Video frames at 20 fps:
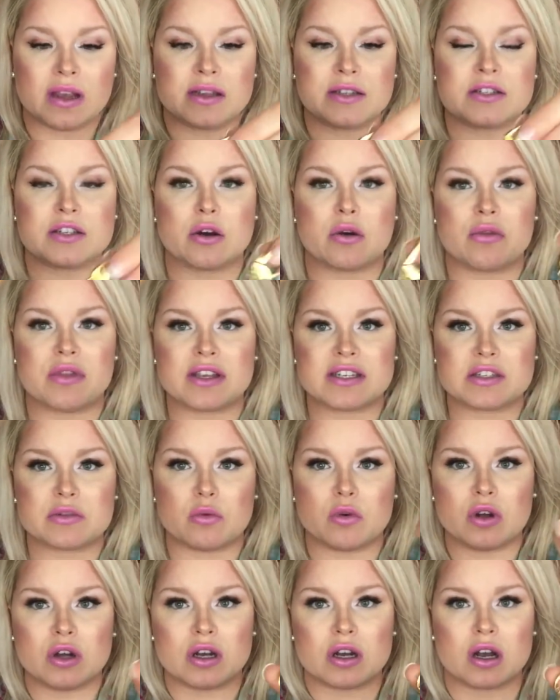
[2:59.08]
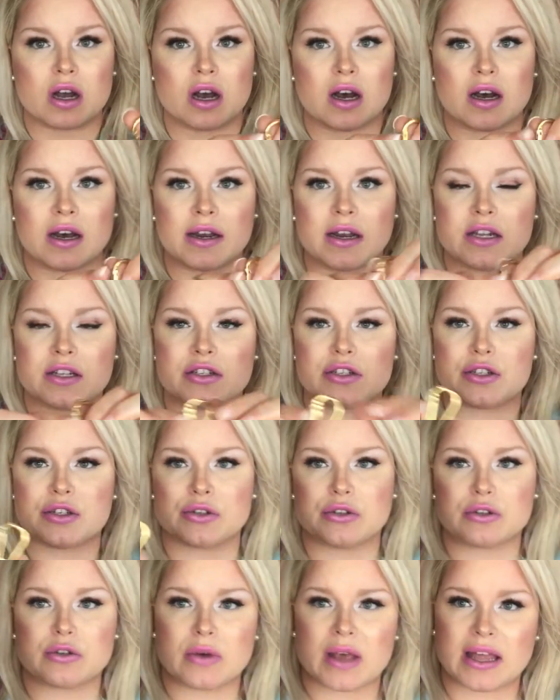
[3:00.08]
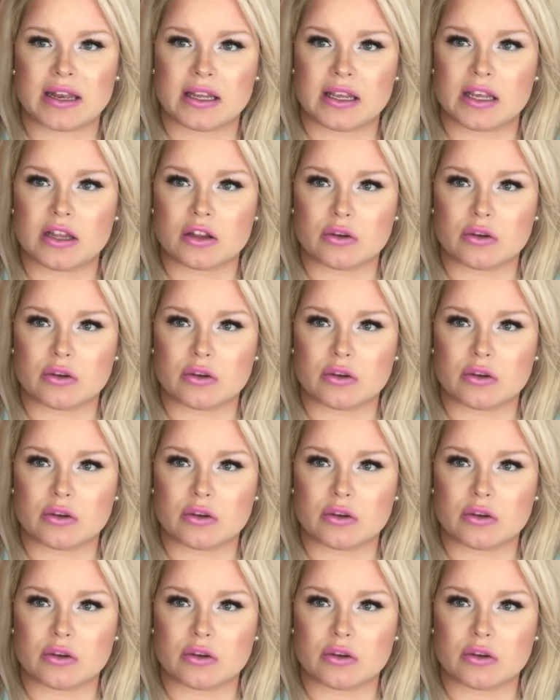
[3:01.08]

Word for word: So this will hook on to any